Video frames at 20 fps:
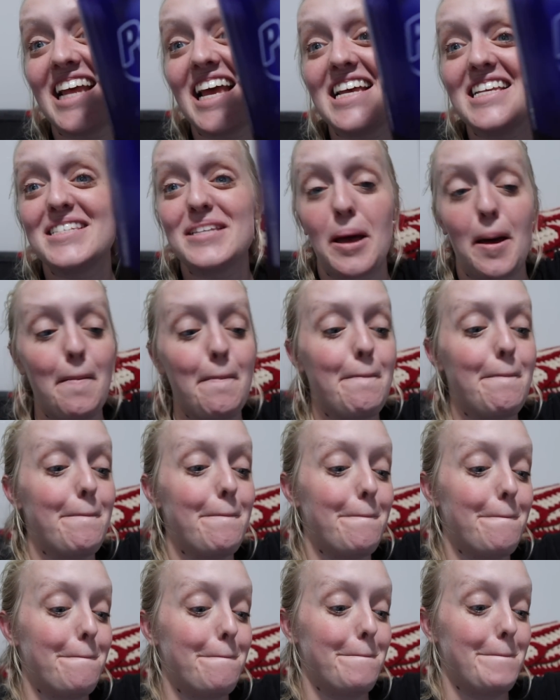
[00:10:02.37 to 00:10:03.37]
is
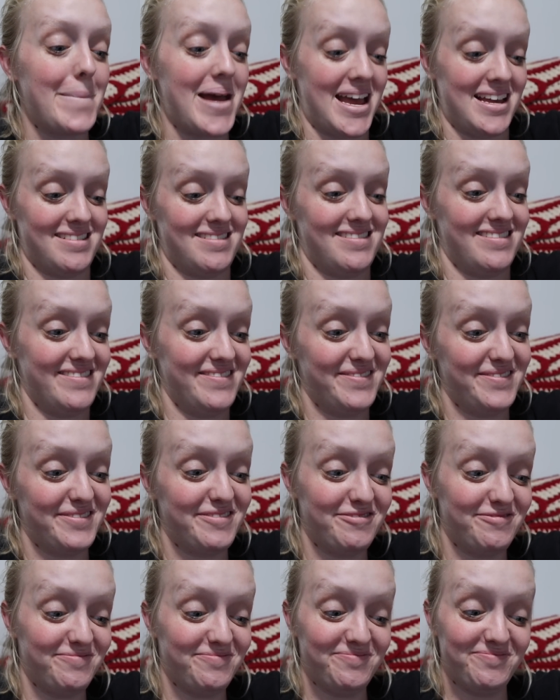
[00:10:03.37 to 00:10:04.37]
massive.
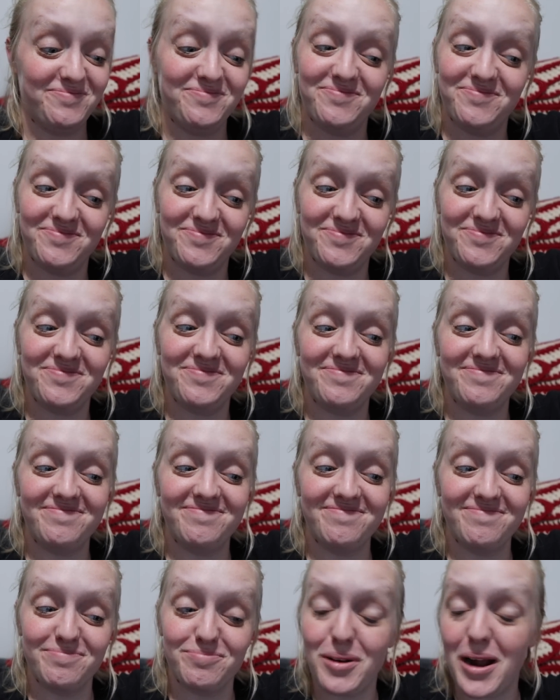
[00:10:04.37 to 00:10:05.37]

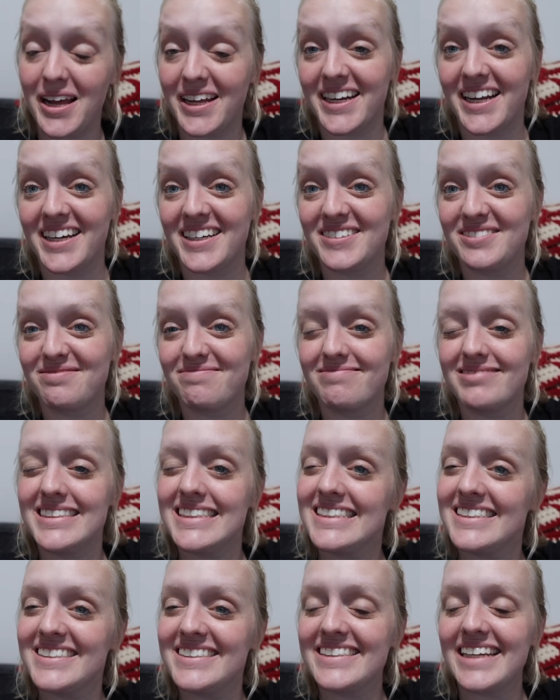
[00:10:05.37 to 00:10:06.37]
Probably not.
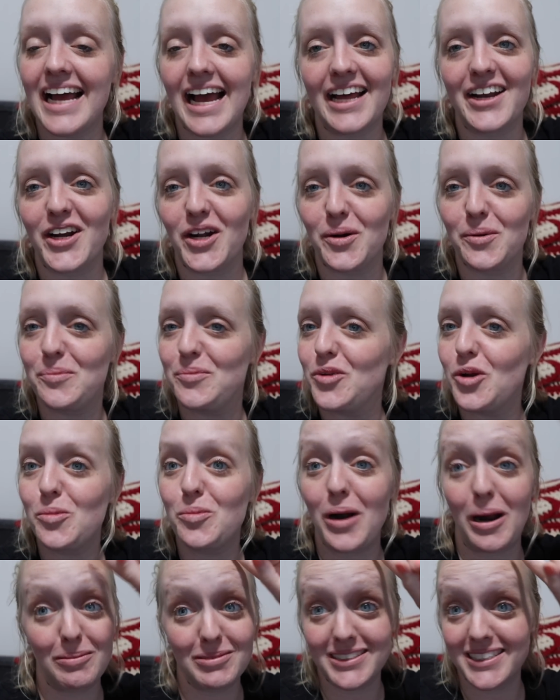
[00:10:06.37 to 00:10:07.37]
Mm, I don't know.
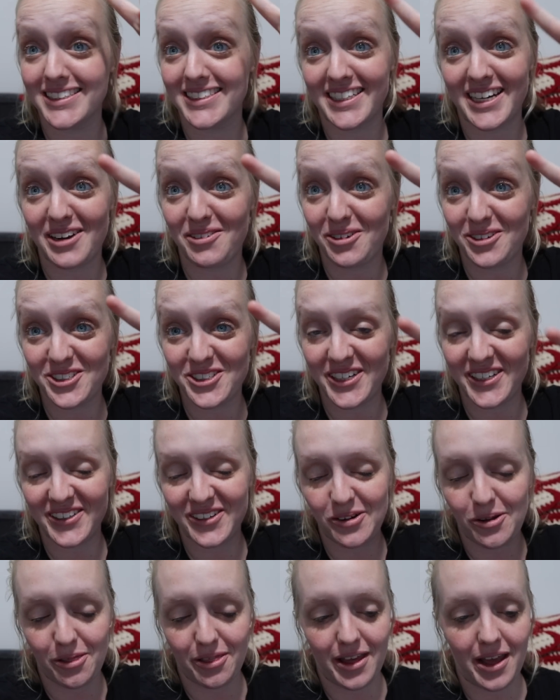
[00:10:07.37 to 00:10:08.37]
No promises that I won't drink
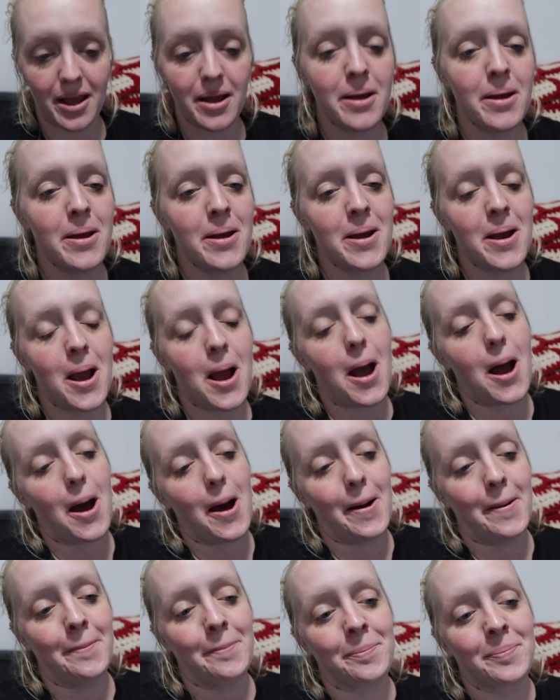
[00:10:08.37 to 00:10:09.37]
the whole thing.
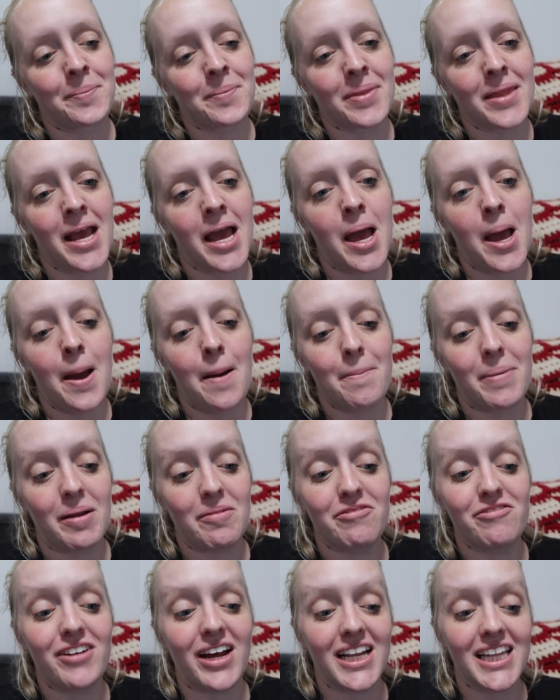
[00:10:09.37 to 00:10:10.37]
Um, but
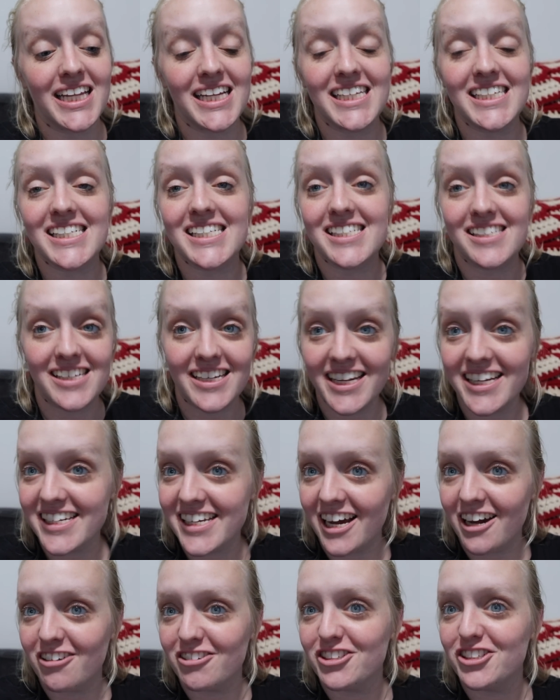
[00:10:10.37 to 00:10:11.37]
I'm finally sitting
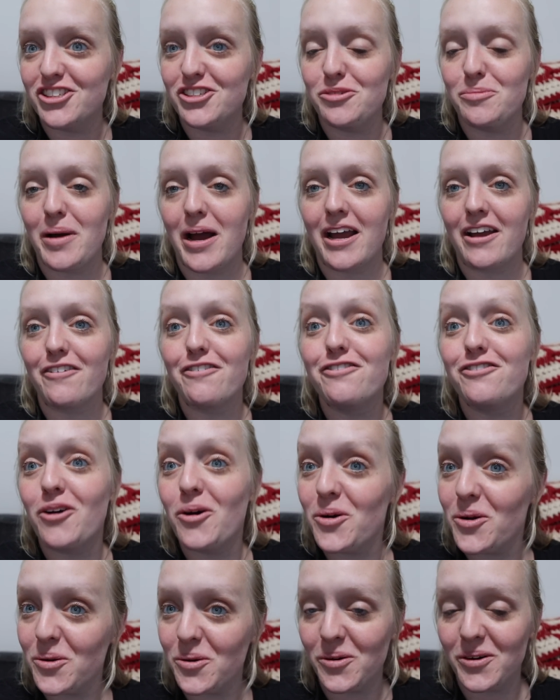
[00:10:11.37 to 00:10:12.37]
down to do my
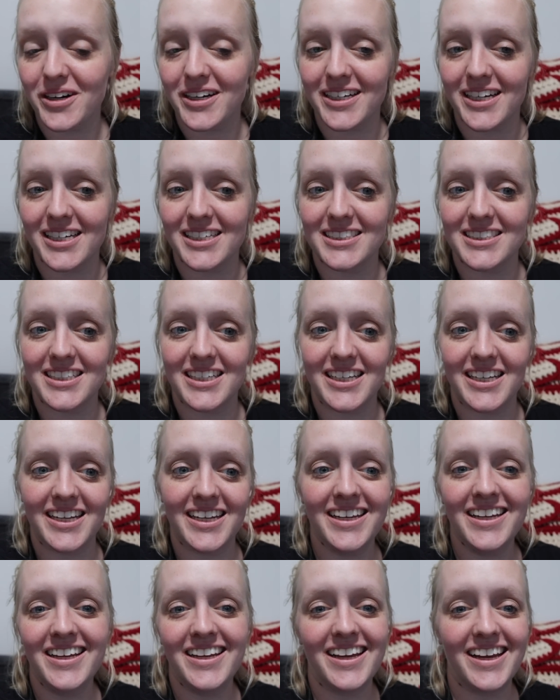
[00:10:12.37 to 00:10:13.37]
photo
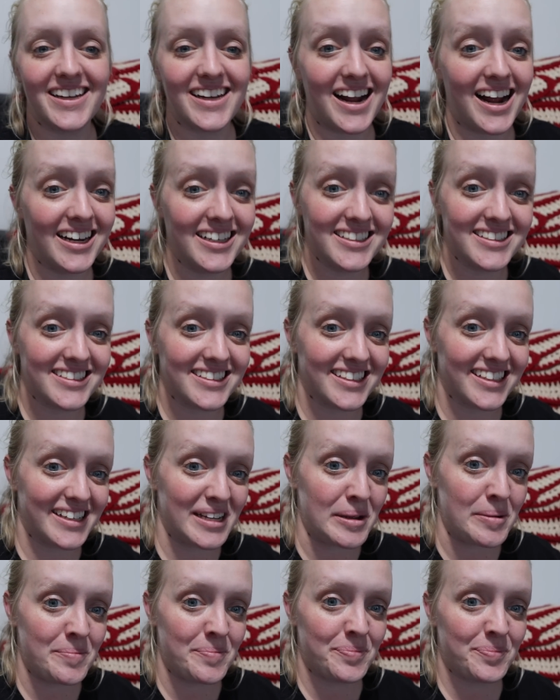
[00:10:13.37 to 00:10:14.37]
organizing. And
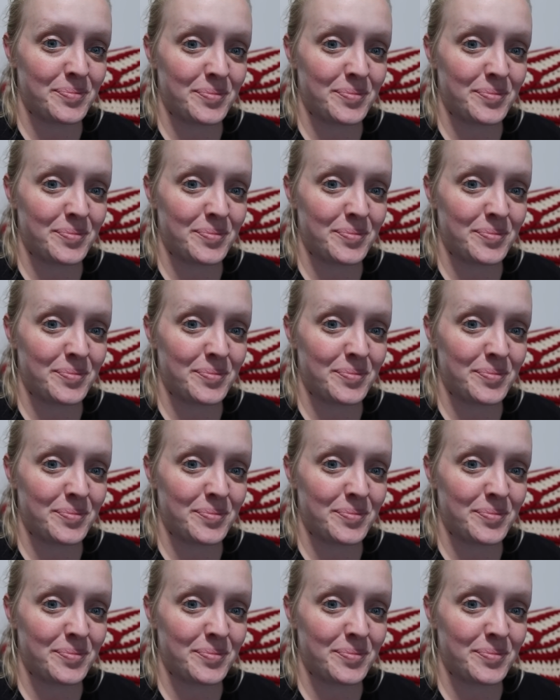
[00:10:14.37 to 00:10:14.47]
honestly,